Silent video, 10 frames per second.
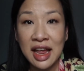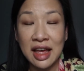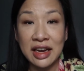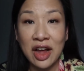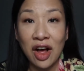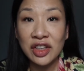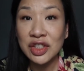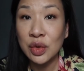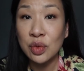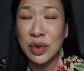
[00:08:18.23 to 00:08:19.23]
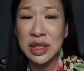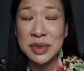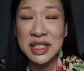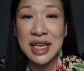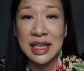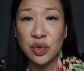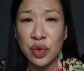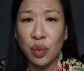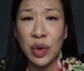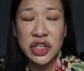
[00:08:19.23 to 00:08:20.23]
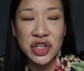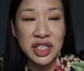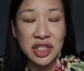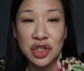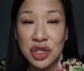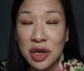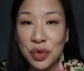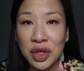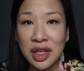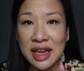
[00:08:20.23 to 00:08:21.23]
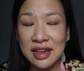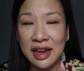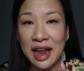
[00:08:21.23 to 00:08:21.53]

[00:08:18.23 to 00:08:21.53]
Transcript: and I also was obsessed with witches in general, and I,